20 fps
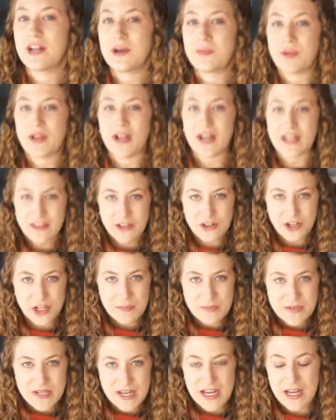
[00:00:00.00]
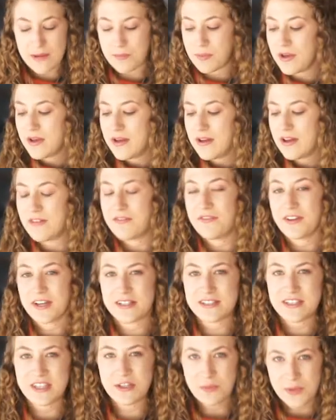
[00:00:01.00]
to apply the grip tape,
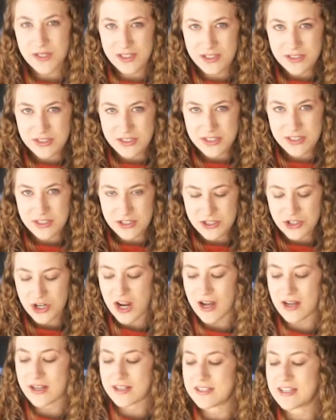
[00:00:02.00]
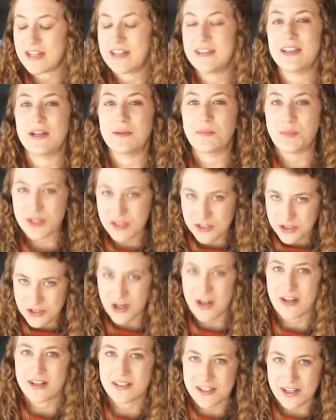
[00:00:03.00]
affix the wheels to the trucks, and then put the
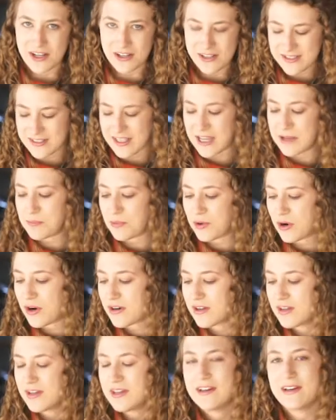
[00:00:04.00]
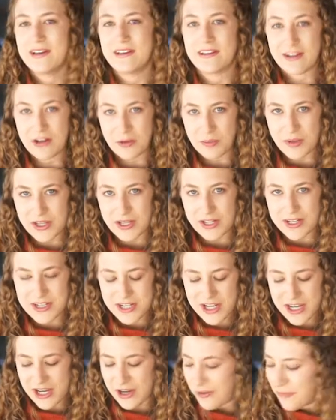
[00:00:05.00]
trucks on the skateboard, and then it'll be good to
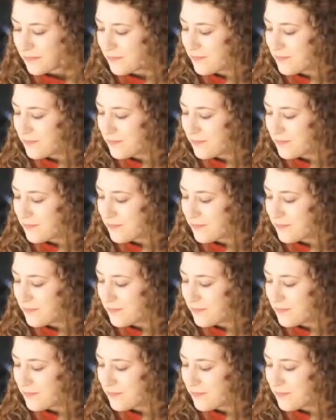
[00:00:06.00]
go.